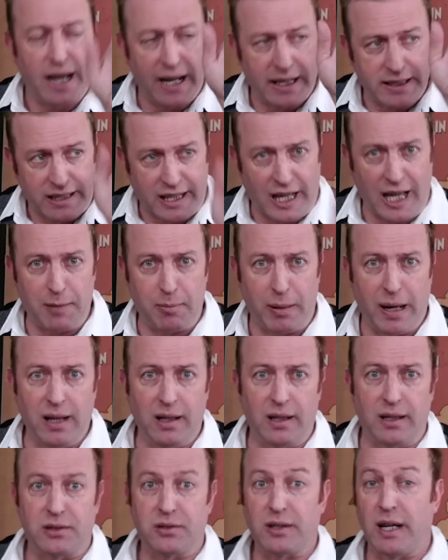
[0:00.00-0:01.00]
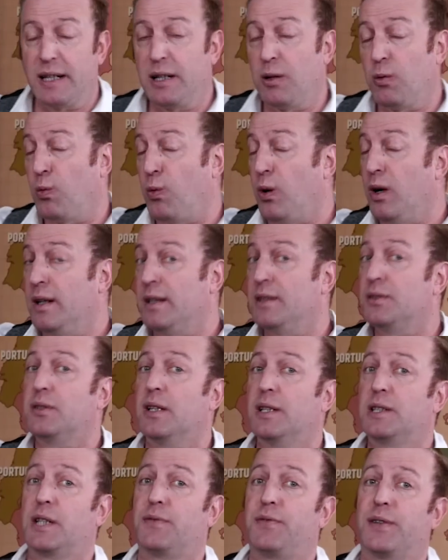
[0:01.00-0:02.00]
at Cape Helles, and it was
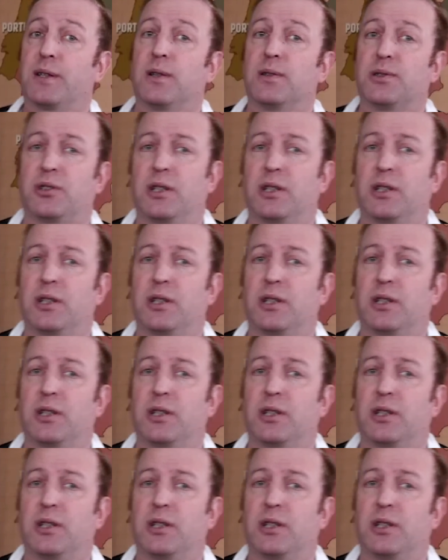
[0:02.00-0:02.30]
a difficult